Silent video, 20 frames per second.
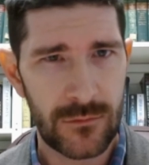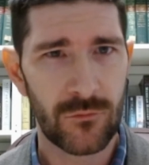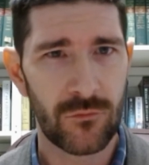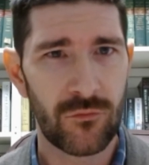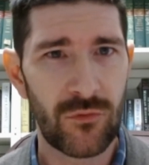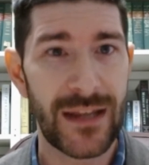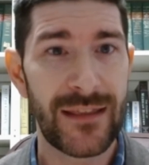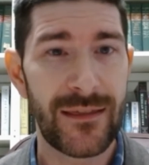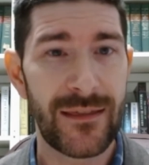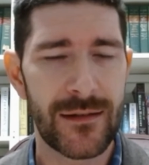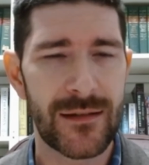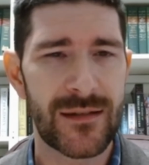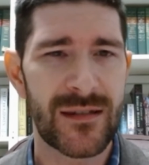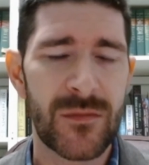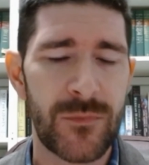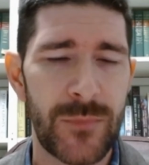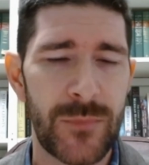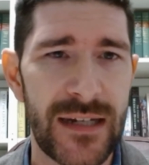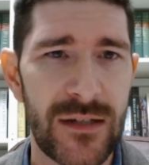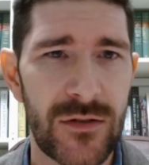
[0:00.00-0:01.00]
read this
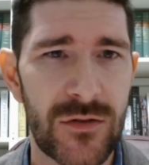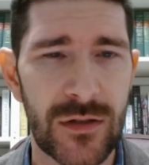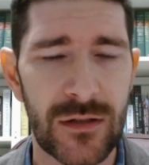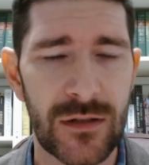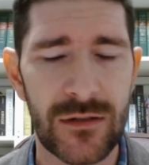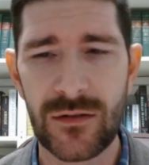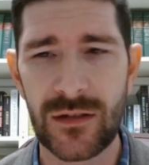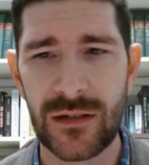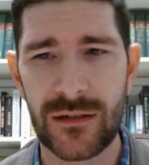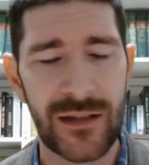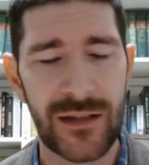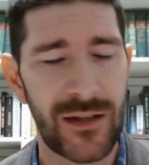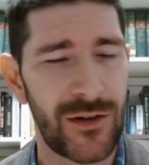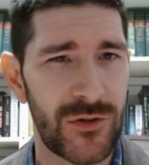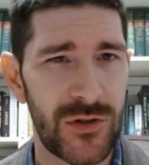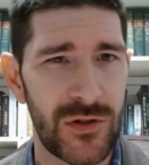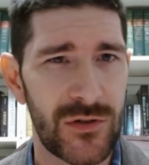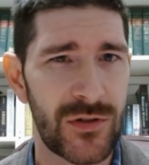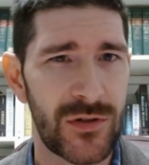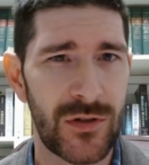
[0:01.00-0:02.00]
speech, and you can get on
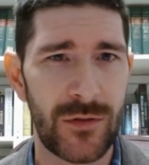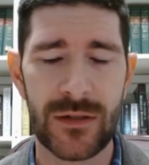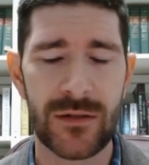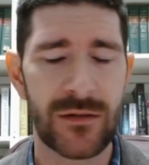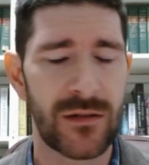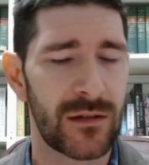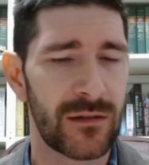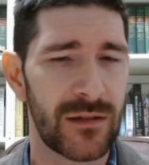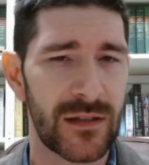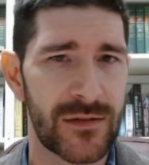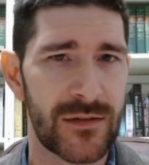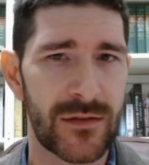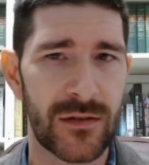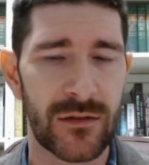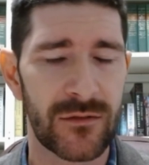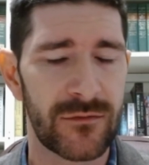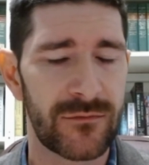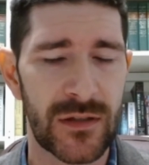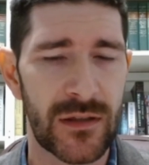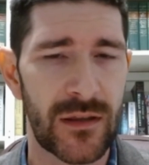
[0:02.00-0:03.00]
YouTube and you can listen to
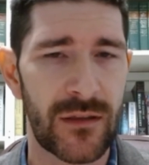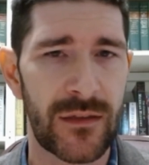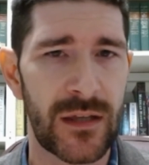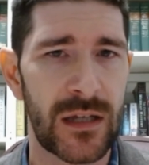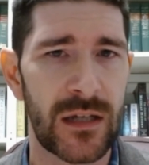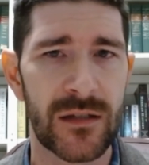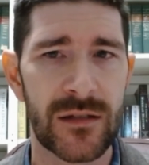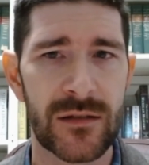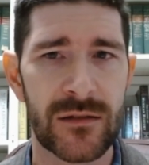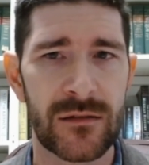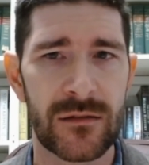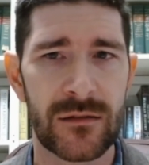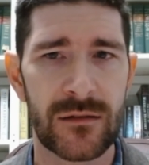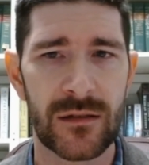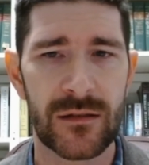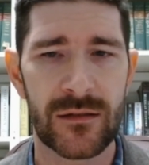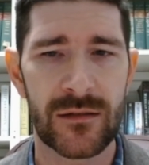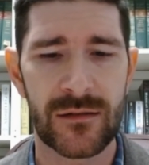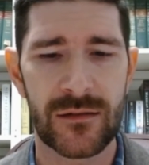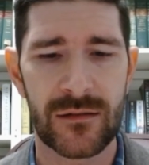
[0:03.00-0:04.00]
the thing in
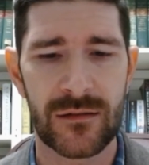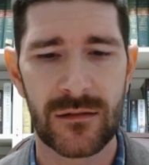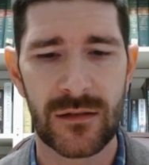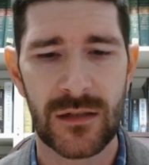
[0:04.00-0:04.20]
its